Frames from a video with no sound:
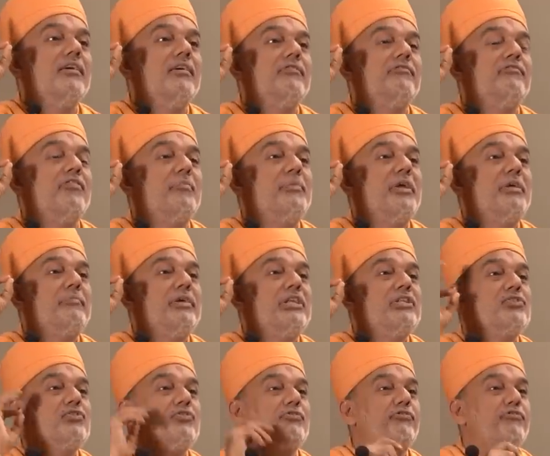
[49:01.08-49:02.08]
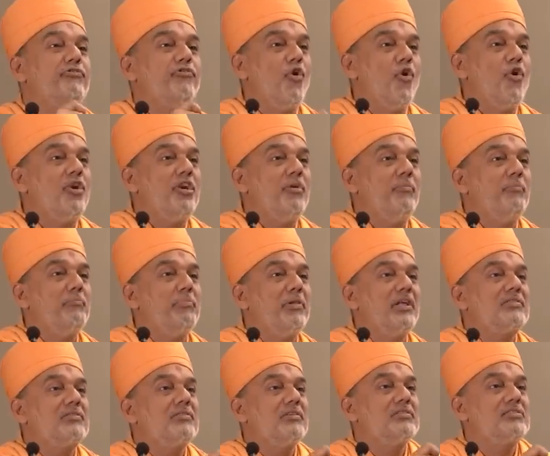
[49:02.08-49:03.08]
Phubbing means phone
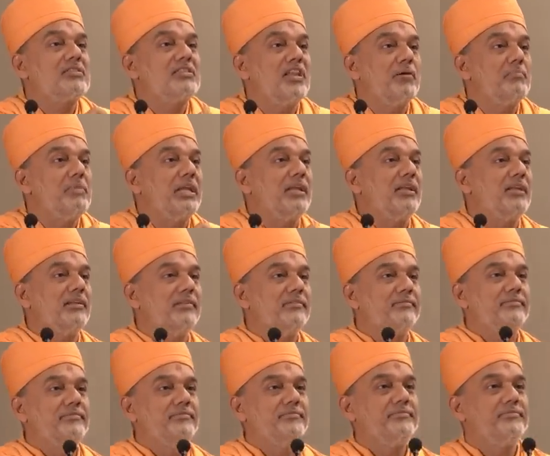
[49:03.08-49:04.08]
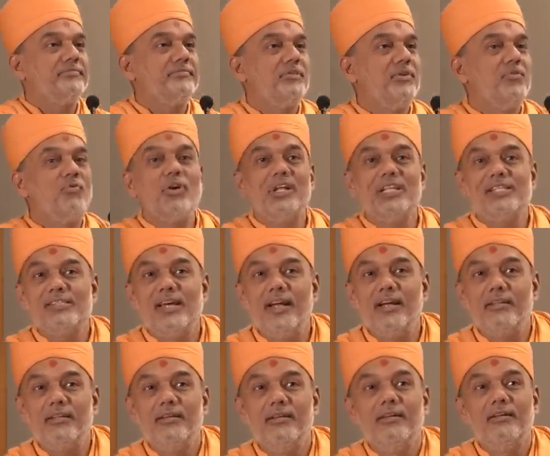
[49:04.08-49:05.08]
plus snubbing. What is
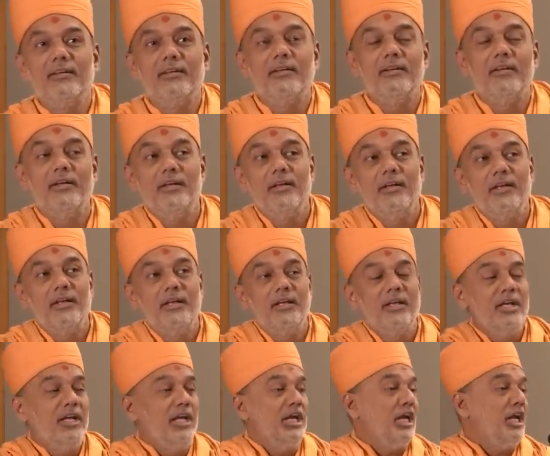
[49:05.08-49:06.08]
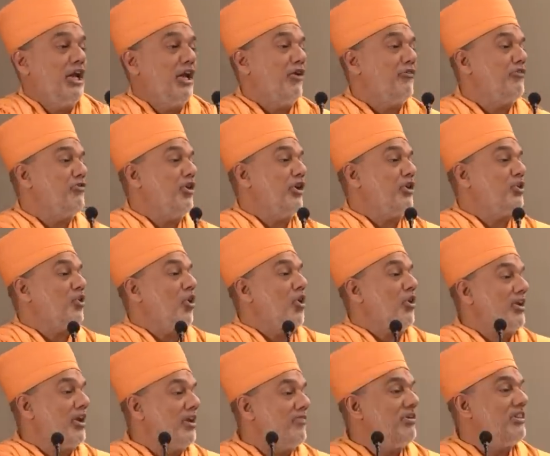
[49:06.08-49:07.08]
that? If you are
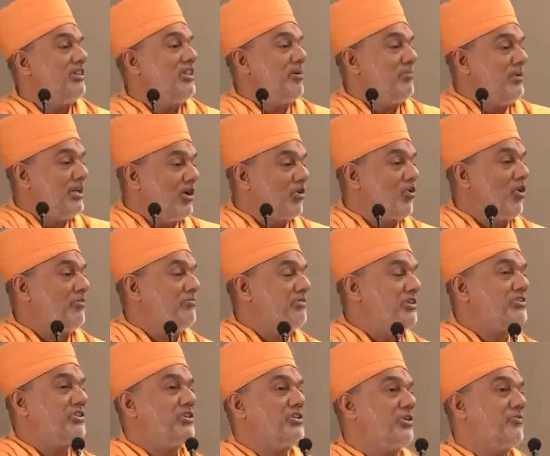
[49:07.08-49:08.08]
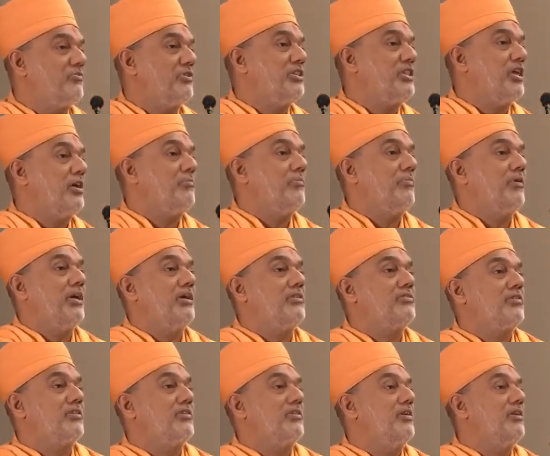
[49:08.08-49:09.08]
talking with them in a conversation with them and
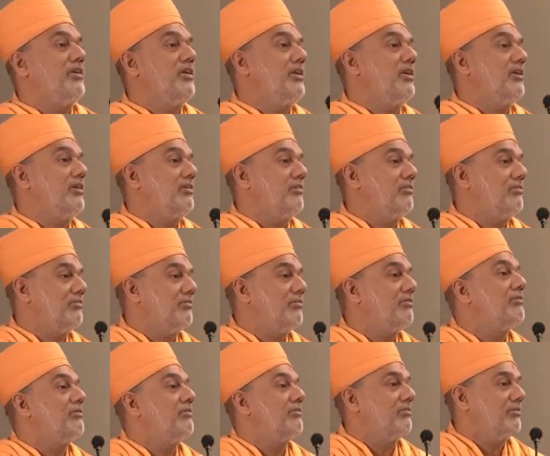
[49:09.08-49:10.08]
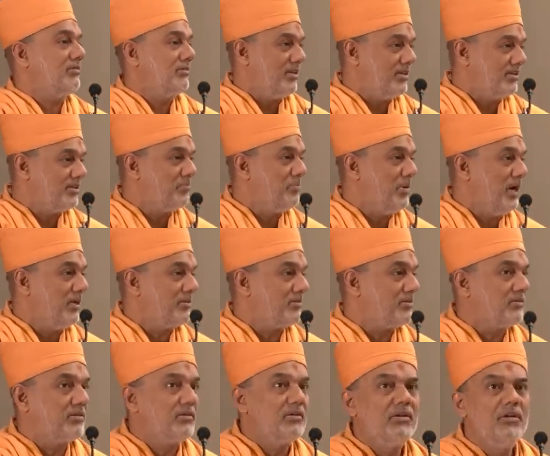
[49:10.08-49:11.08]
suddenly there is a buzz,
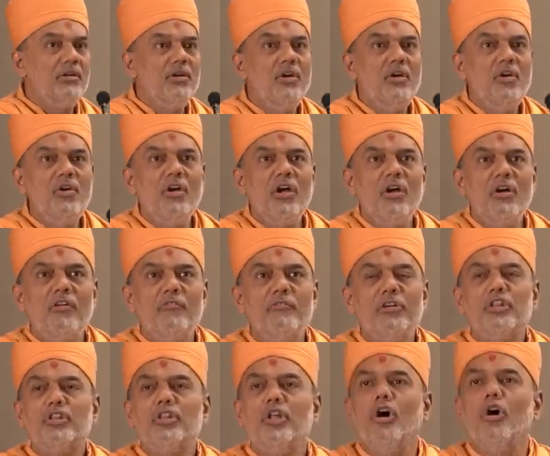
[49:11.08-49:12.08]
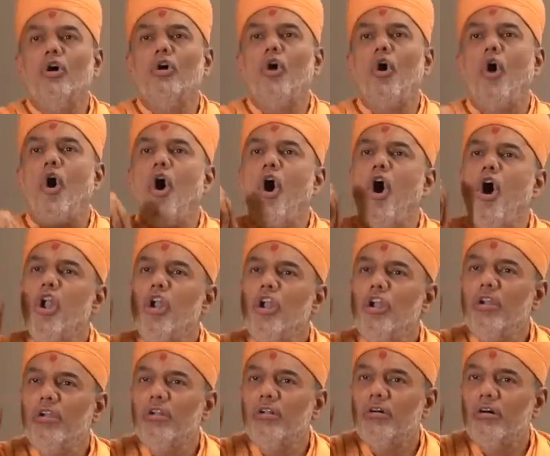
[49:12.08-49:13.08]
with
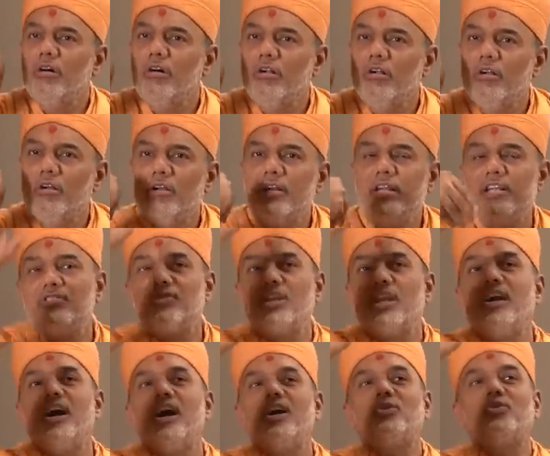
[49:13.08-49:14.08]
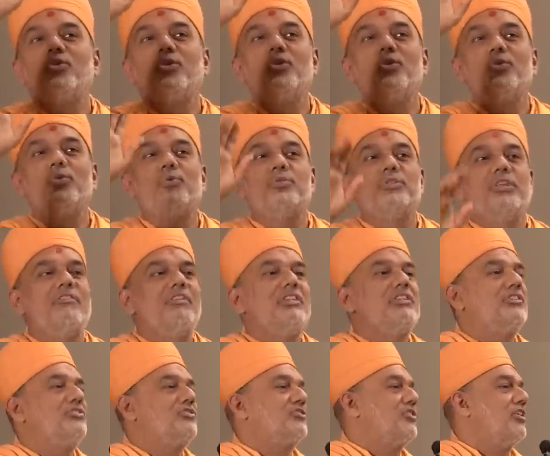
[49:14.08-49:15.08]
all disregard to you, they will
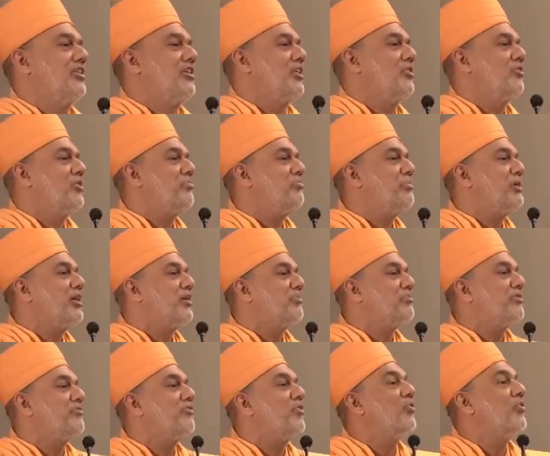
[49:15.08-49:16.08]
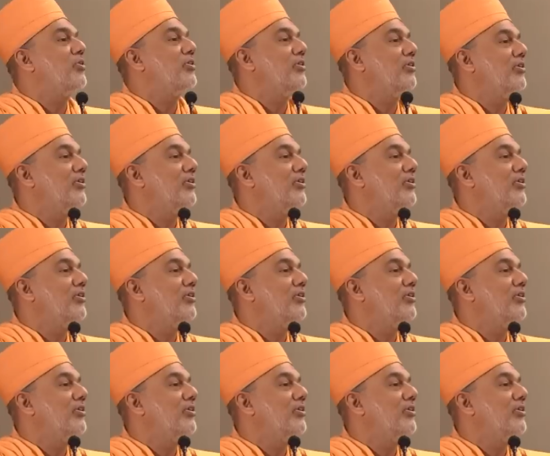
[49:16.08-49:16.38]
just turn around and pick up the phone.